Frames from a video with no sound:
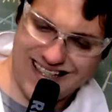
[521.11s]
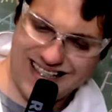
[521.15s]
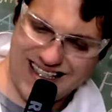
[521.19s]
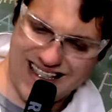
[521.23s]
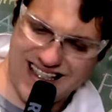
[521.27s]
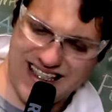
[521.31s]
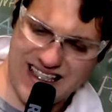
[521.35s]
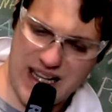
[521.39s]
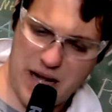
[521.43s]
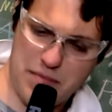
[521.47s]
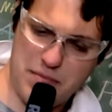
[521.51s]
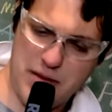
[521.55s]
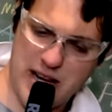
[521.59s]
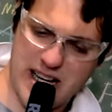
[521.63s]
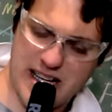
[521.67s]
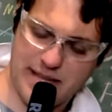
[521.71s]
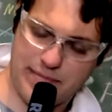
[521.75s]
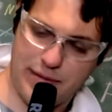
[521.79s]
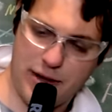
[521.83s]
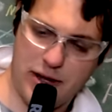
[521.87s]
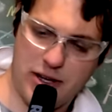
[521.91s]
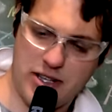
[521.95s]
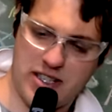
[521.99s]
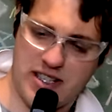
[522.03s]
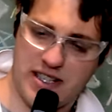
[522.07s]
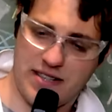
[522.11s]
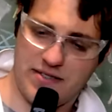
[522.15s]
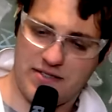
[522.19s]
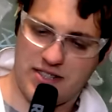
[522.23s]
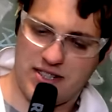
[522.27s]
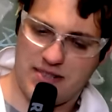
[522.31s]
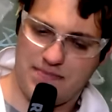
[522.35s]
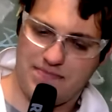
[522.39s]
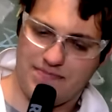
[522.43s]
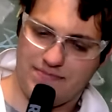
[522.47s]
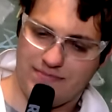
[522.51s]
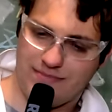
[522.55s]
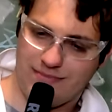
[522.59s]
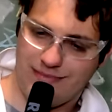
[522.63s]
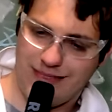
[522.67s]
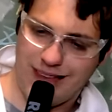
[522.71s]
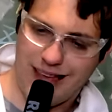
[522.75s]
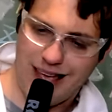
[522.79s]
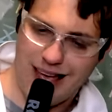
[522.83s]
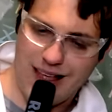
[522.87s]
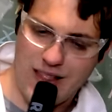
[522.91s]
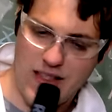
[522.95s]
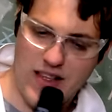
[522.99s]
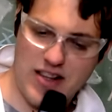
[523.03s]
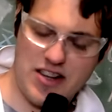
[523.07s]
Some explosives,
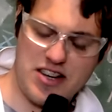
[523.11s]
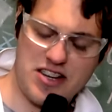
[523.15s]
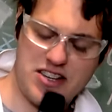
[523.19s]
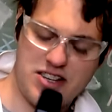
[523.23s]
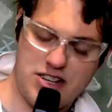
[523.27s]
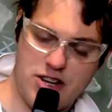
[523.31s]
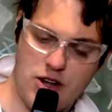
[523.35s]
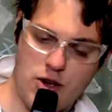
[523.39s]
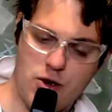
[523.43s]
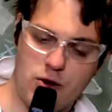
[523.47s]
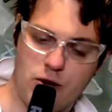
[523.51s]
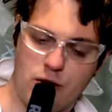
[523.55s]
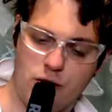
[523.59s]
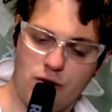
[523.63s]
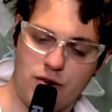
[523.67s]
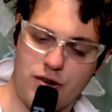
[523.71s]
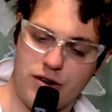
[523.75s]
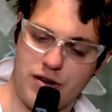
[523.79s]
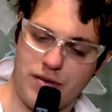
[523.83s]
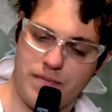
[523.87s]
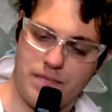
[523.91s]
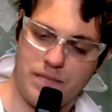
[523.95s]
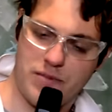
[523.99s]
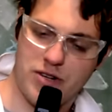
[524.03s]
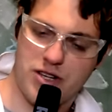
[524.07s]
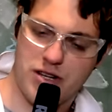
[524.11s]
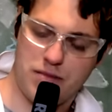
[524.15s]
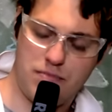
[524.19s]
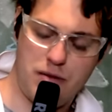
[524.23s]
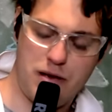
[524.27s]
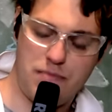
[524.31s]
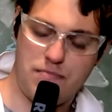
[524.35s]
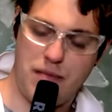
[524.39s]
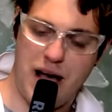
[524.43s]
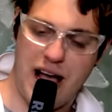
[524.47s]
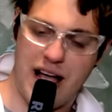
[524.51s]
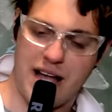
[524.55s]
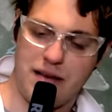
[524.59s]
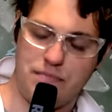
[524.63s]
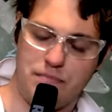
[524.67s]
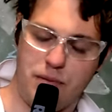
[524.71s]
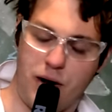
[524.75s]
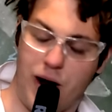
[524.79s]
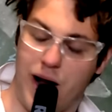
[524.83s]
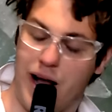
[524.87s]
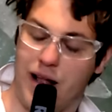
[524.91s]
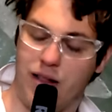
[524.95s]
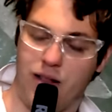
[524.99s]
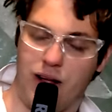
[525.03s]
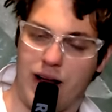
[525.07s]
they're just too good to be made
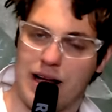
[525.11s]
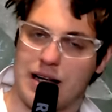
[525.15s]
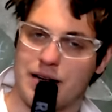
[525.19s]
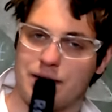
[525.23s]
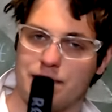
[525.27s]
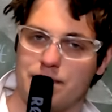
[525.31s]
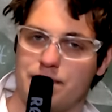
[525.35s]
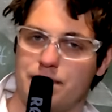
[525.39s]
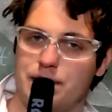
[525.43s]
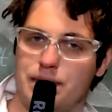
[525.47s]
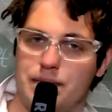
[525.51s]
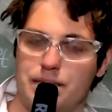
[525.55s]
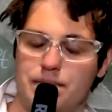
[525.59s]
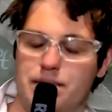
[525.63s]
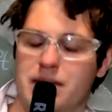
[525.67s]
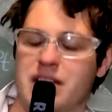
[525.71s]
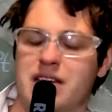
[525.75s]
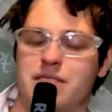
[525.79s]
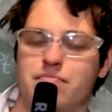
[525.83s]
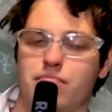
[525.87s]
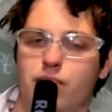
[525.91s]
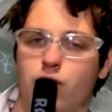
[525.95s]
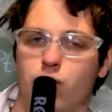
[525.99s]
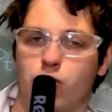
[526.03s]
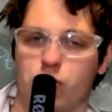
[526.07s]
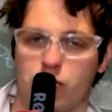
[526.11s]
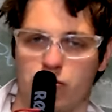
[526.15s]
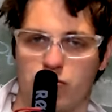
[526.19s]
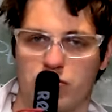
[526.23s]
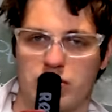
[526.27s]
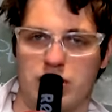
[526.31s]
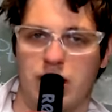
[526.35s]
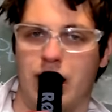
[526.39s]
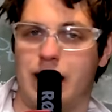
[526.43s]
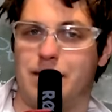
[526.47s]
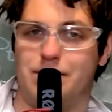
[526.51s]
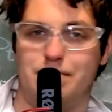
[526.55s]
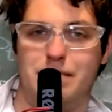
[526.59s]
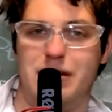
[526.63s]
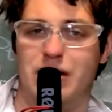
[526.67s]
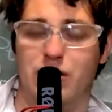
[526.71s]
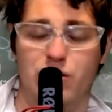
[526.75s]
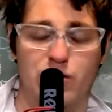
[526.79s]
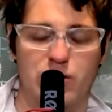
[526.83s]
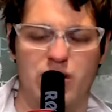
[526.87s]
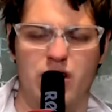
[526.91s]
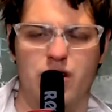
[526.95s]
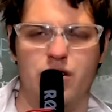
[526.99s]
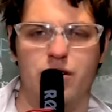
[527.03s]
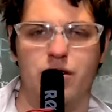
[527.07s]
by like mere mortals like me
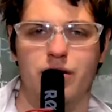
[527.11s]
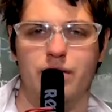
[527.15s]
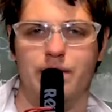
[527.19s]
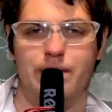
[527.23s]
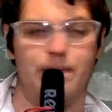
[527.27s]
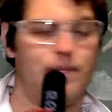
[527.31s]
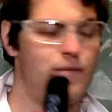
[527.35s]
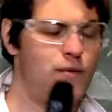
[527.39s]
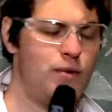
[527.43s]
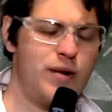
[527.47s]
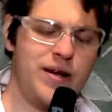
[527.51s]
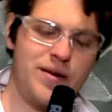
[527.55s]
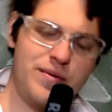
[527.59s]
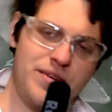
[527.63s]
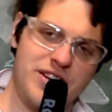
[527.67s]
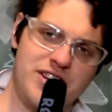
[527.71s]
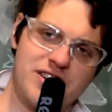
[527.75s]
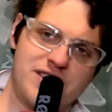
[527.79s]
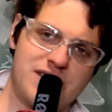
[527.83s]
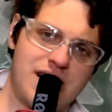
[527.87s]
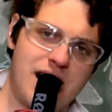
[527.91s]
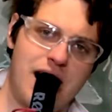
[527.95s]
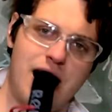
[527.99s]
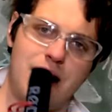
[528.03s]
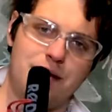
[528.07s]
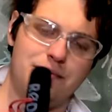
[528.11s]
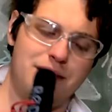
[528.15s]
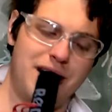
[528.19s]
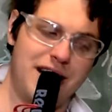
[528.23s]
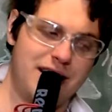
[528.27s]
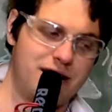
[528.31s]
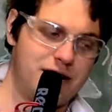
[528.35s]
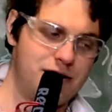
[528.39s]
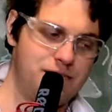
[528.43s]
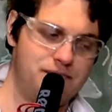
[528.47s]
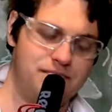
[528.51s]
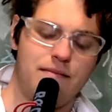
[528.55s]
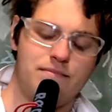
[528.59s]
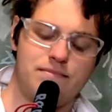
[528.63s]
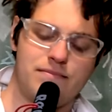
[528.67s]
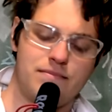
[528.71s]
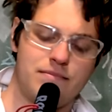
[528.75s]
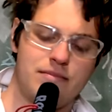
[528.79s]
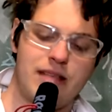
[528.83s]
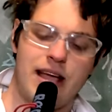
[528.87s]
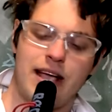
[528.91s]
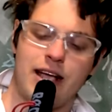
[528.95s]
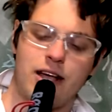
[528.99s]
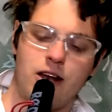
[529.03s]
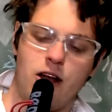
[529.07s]
or you. We, we just can't make them.
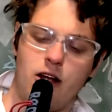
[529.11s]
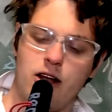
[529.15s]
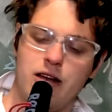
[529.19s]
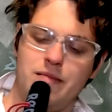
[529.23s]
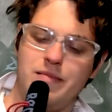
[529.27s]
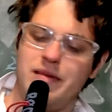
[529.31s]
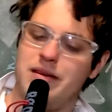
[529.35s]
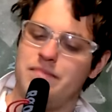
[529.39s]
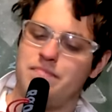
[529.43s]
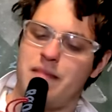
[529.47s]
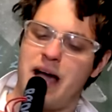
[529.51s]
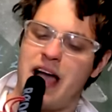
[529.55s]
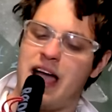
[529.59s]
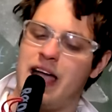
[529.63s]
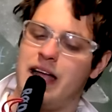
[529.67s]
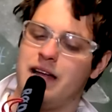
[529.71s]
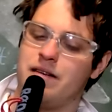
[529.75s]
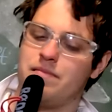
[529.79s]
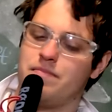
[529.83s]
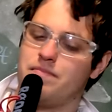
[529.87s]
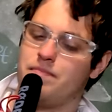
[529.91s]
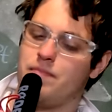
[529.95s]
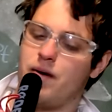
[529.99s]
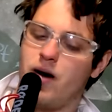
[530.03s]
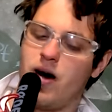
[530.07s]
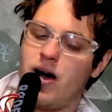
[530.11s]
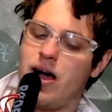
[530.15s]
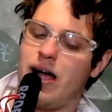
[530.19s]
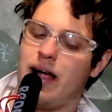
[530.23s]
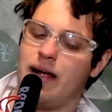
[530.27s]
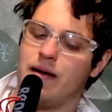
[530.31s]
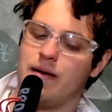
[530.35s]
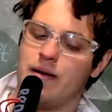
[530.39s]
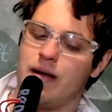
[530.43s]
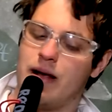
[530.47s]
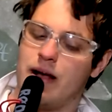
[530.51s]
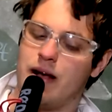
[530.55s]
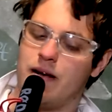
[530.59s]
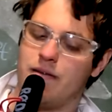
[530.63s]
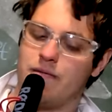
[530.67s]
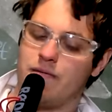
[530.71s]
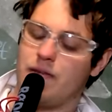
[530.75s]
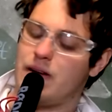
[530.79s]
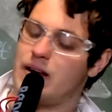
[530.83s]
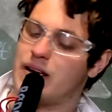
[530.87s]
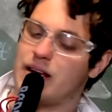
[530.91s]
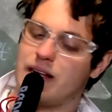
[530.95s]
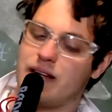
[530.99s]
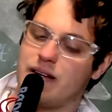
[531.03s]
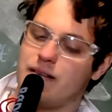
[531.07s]
They can only be made by
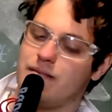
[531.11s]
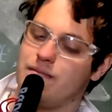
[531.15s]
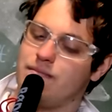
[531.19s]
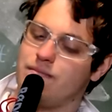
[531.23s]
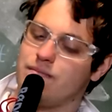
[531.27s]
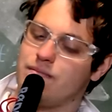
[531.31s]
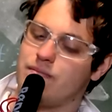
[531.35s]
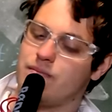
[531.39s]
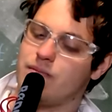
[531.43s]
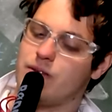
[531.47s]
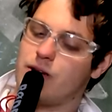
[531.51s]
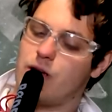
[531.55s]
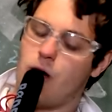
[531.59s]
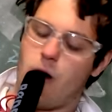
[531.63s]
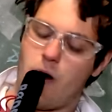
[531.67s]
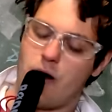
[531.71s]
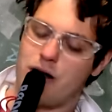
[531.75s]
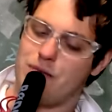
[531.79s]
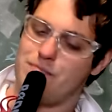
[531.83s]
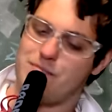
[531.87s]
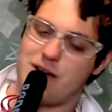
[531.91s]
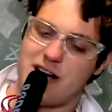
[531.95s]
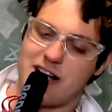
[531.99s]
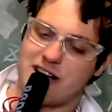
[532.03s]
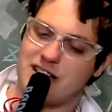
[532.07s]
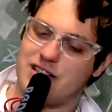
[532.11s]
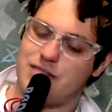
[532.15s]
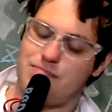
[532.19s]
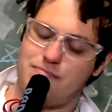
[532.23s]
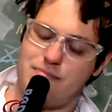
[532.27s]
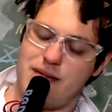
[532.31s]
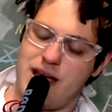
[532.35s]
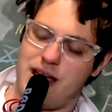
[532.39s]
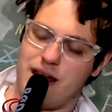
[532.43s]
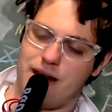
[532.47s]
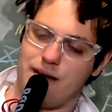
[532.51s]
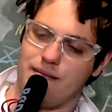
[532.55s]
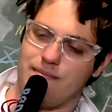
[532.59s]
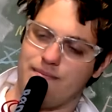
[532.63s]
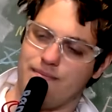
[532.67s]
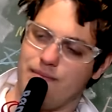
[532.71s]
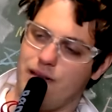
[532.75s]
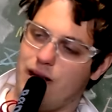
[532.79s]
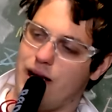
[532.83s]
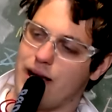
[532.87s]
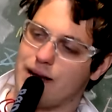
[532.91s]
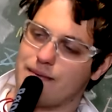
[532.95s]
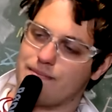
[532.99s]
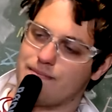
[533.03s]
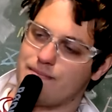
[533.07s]
fucking God amongst men,
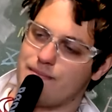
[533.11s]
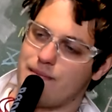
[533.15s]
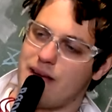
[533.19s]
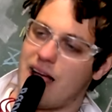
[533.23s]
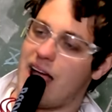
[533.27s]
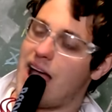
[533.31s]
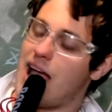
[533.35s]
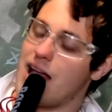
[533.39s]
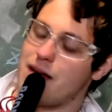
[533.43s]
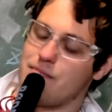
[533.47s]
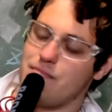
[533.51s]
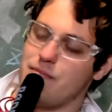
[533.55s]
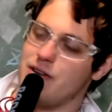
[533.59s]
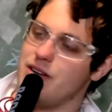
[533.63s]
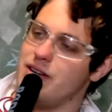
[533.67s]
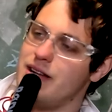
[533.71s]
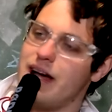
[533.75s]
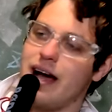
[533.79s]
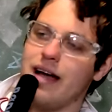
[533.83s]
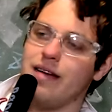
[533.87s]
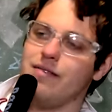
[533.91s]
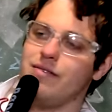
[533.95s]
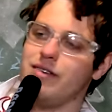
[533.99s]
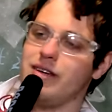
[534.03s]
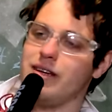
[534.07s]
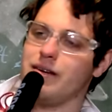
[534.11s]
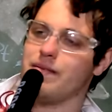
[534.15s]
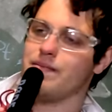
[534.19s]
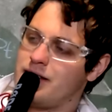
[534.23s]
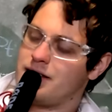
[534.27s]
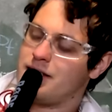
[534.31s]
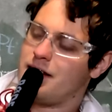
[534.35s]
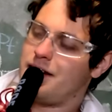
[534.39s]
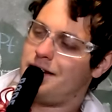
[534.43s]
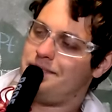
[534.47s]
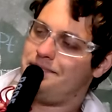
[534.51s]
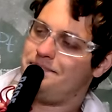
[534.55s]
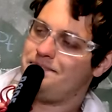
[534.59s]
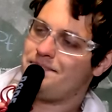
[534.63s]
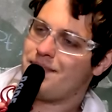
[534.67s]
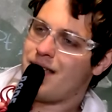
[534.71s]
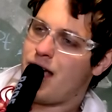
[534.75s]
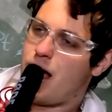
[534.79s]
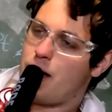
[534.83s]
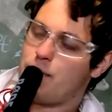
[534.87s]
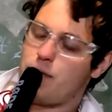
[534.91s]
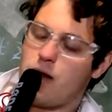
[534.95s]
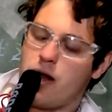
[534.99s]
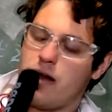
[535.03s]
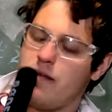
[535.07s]
like Edmund Davy. So
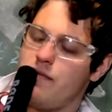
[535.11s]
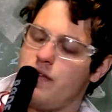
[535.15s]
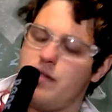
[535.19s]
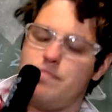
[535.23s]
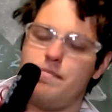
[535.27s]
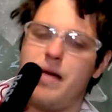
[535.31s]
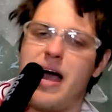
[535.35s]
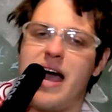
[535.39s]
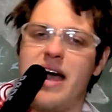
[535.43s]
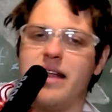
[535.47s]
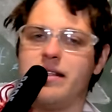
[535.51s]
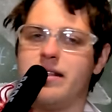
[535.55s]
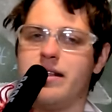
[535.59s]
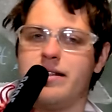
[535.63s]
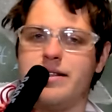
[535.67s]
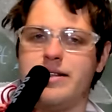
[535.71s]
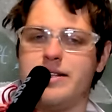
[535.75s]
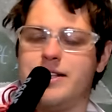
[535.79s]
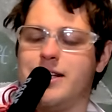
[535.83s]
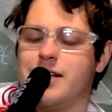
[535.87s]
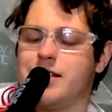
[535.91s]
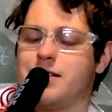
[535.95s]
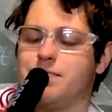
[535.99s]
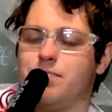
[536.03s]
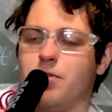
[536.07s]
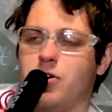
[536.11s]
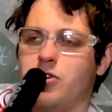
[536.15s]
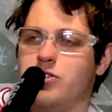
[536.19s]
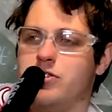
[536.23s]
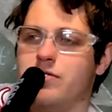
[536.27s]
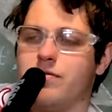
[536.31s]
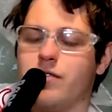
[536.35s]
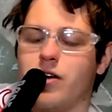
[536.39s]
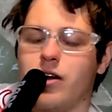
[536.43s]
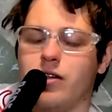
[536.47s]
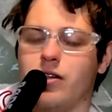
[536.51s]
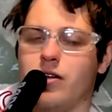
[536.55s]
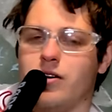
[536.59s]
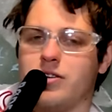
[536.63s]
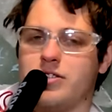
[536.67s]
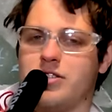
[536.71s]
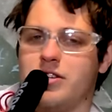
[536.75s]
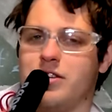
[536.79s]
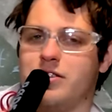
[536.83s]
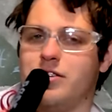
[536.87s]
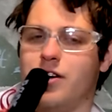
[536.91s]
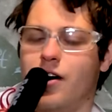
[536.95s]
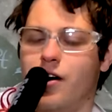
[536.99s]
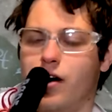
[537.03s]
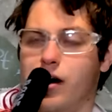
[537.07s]
I'm not even mad that this explosive got lost
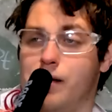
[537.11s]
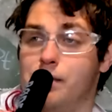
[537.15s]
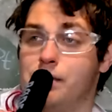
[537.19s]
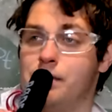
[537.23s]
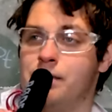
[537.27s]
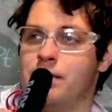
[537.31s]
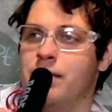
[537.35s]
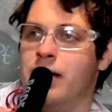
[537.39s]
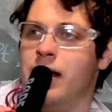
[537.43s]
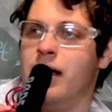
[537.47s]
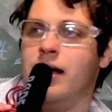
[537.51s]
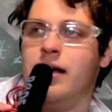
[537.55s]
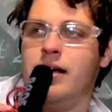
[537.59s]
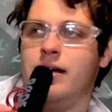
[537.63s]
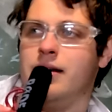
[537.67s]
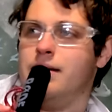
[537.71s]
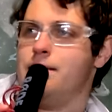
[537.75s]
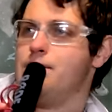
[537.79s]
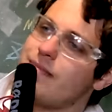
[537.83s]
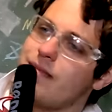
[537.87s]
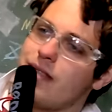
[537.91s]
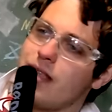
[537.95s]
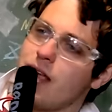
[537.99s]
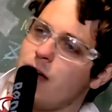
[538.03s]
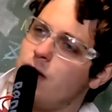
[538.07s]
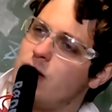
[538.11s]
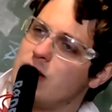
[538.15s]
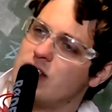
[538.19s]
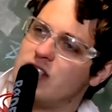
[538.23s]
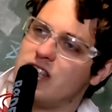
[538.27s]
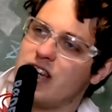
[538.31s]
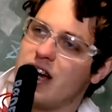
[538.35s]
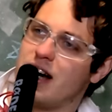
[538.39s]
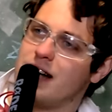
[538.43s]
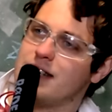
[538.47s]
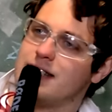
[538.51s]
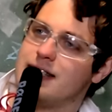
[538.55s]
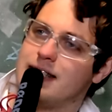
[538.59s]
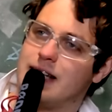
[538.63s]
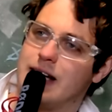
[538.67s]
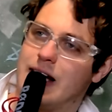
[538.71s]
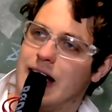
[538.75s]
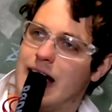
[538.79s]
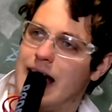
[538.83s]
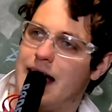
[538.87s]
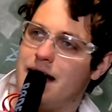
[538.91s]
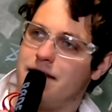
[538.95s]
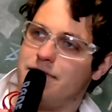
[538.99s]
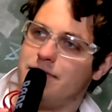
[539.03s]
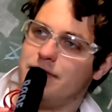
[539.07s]
to time. What chance did I
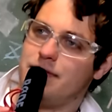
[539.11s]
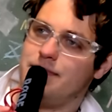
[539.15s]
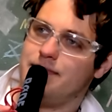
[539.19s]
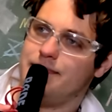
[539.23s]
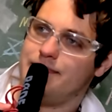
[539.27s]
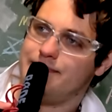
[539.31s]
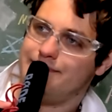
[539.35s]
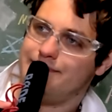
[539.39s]
have?